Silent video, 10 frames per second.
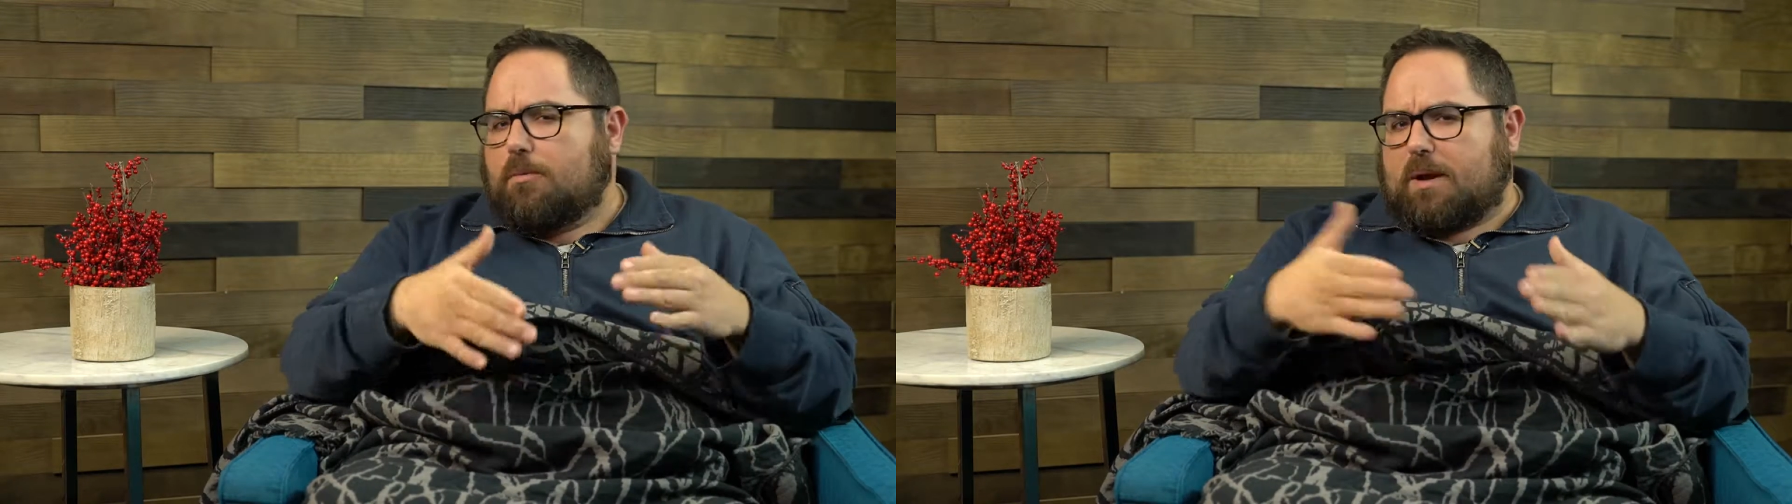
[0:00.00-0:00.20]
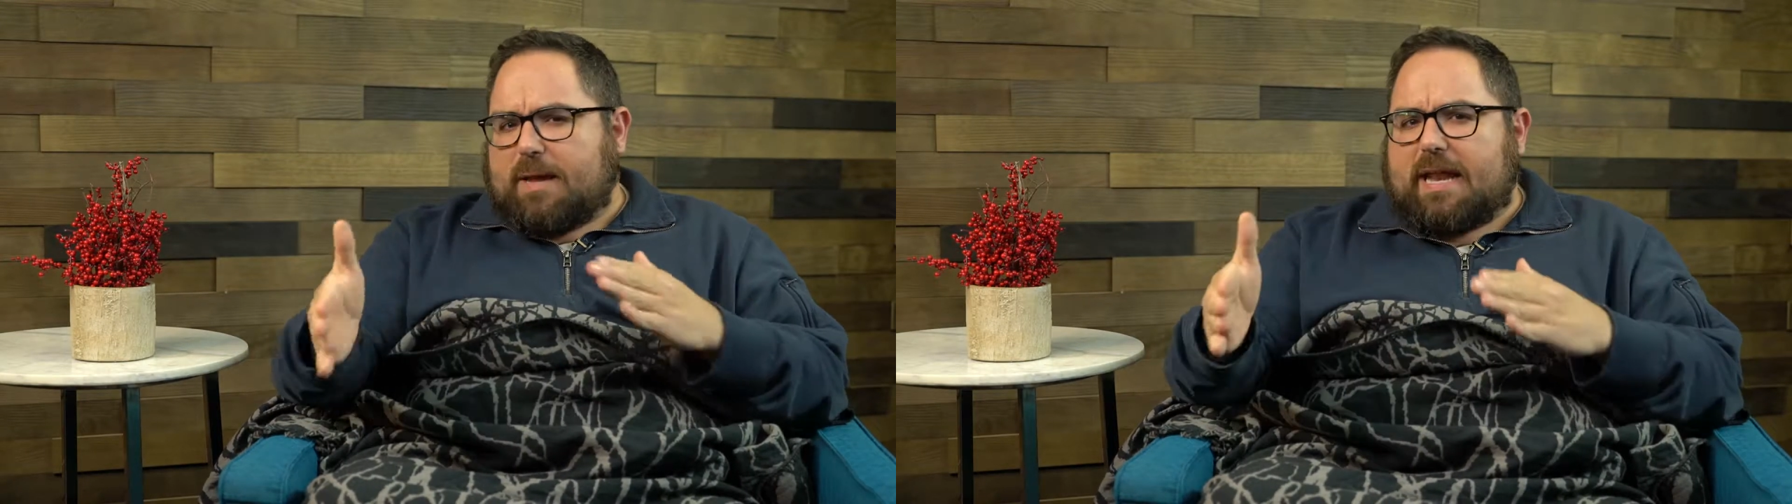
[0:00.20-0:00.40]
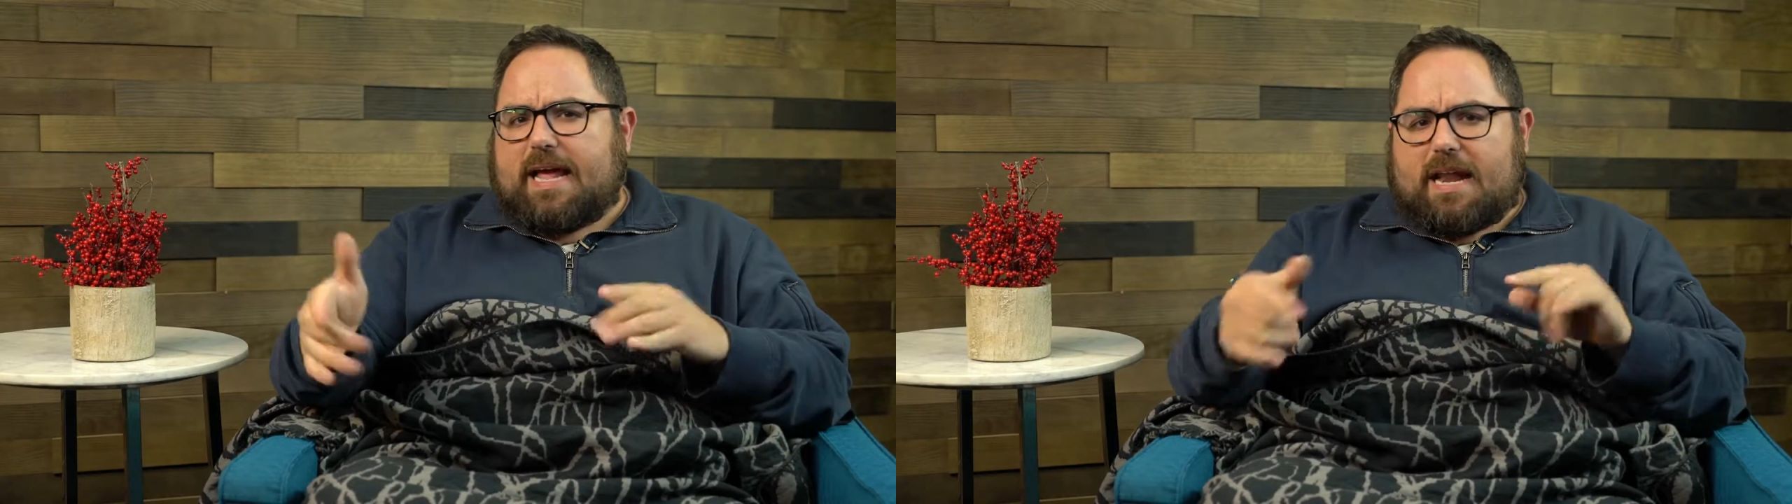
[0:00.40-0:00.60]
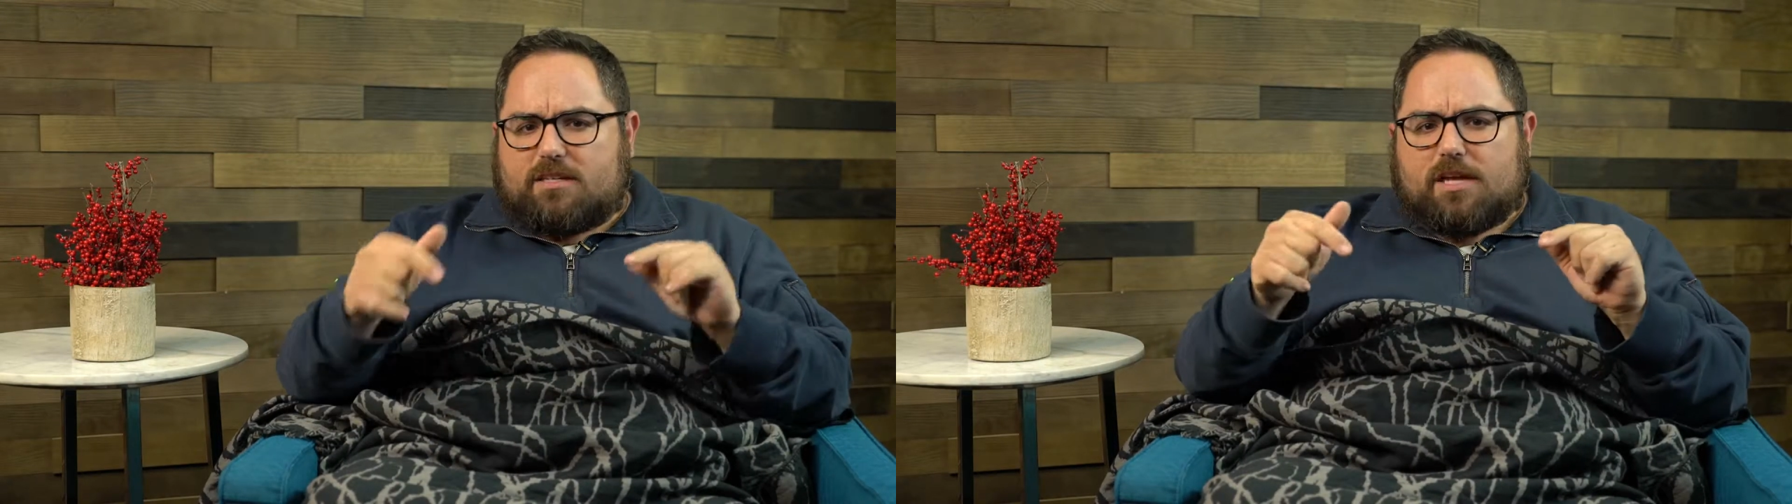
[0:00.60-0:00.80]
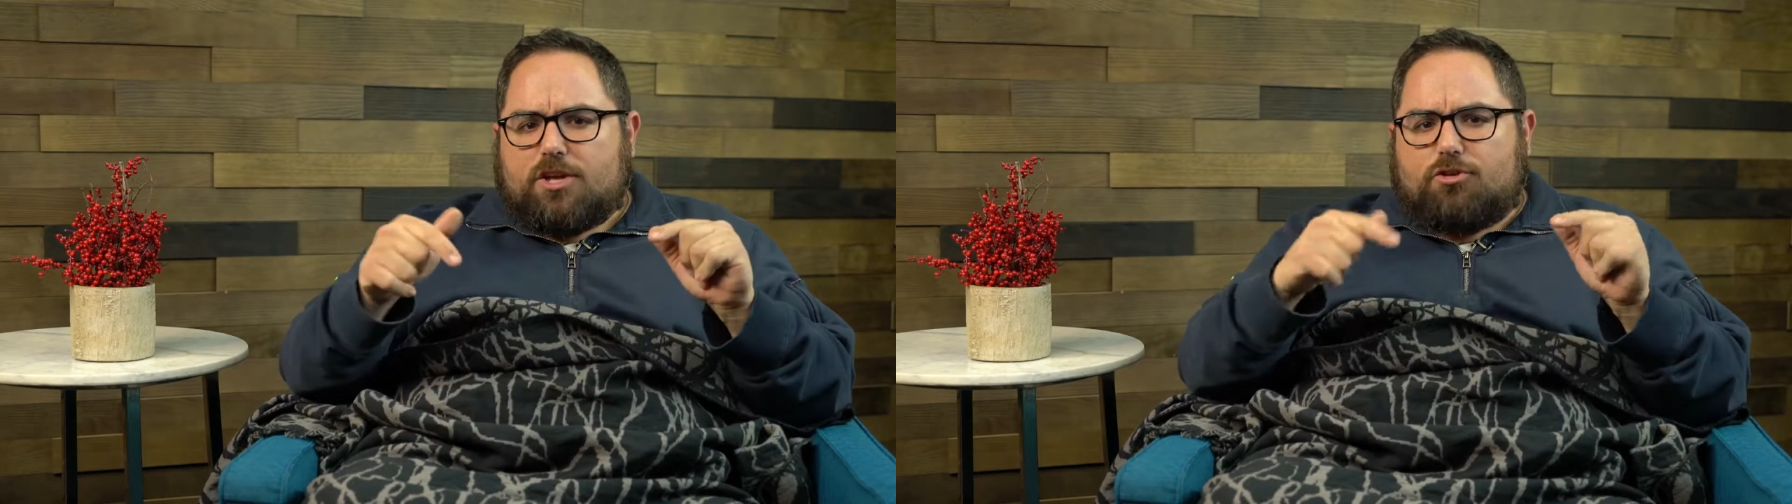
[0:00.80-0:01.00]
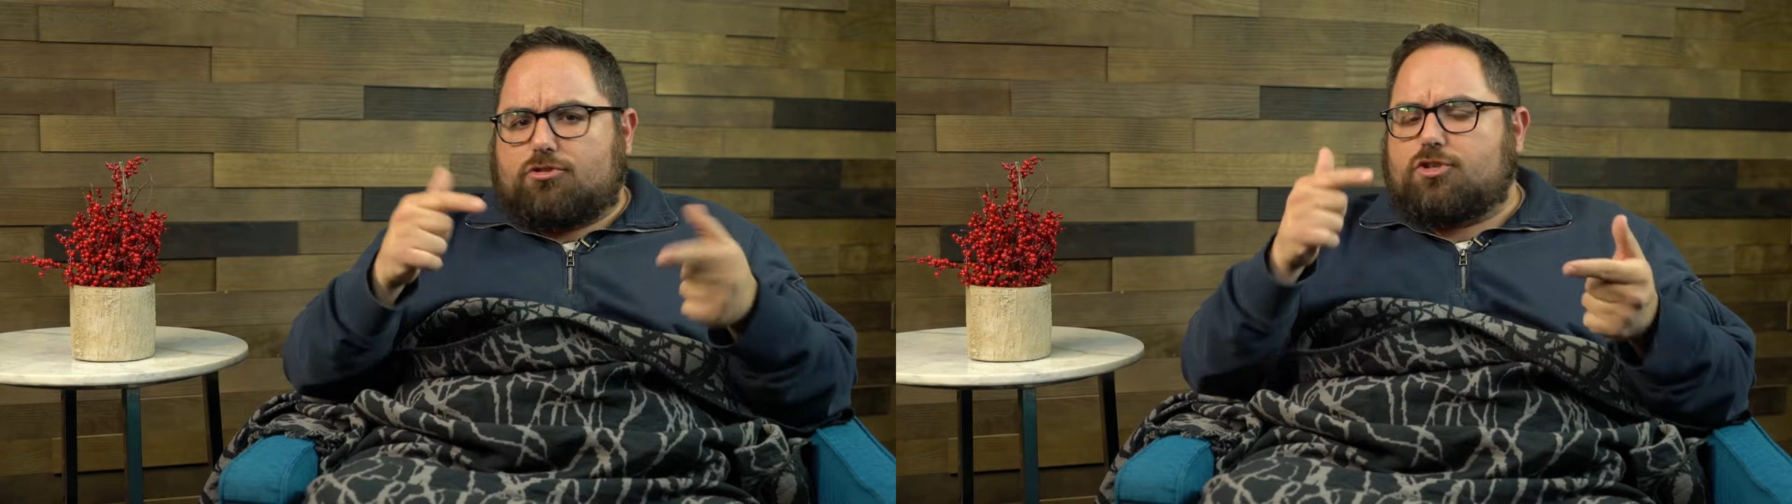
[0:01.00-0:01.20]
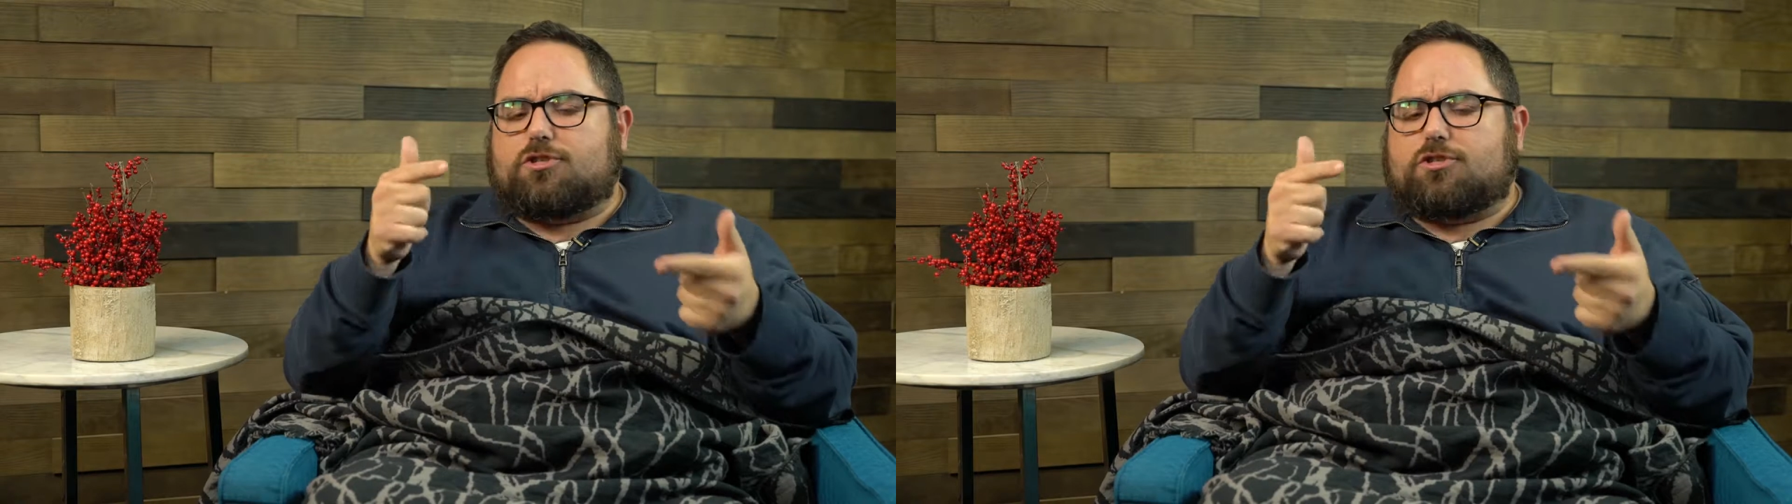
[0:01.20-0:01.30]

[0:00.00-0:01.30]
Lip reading: what I'm getting at is you should